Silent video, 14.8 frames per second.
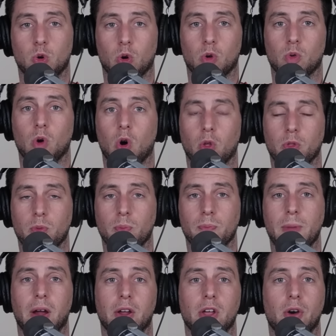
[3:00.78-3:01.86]
role.
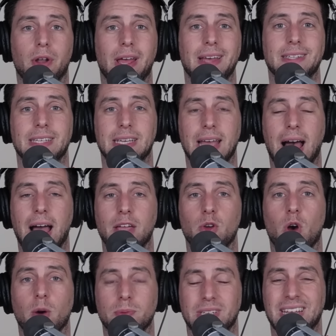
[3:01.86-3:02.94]
Mariota is a guy who
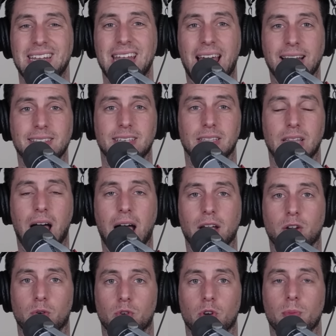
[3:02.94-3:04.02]
helps connect the
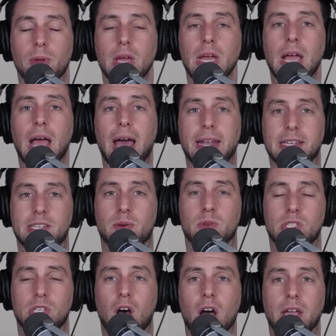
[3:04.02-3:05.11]
locker room. And as I was
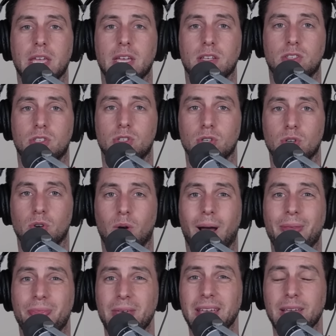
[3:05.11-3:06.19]
talking to, I
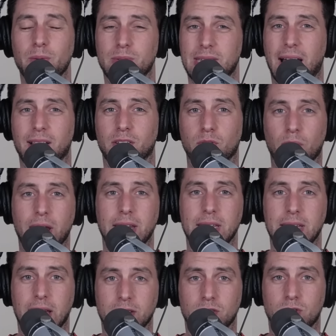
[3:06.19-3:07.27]
think it was Allegretti
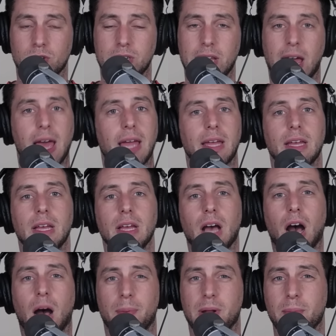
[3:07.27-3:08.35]
yesterday.
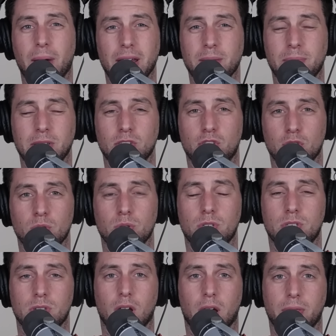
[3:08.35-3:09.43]
Uh, but it might have been Juice
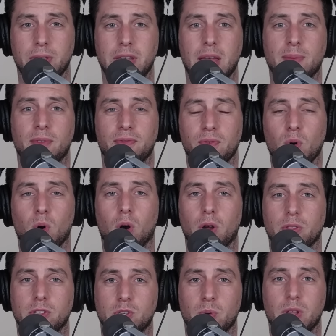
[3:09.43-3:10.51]
uh, the day before,
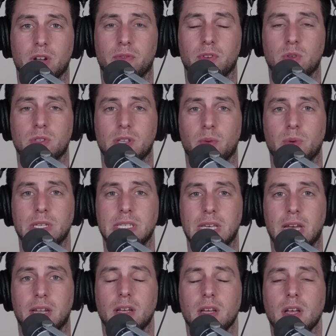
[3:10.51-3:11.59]
the two interviews that we
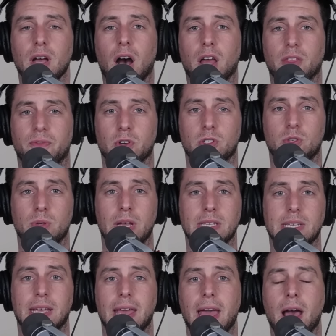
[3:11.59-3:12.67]
did on the first two days of
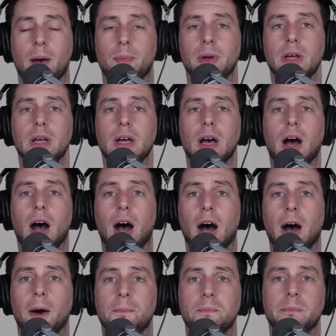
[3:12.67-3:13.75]
camp
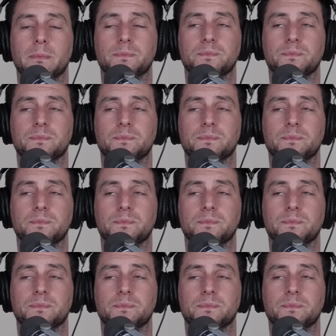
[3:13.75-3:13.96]
um,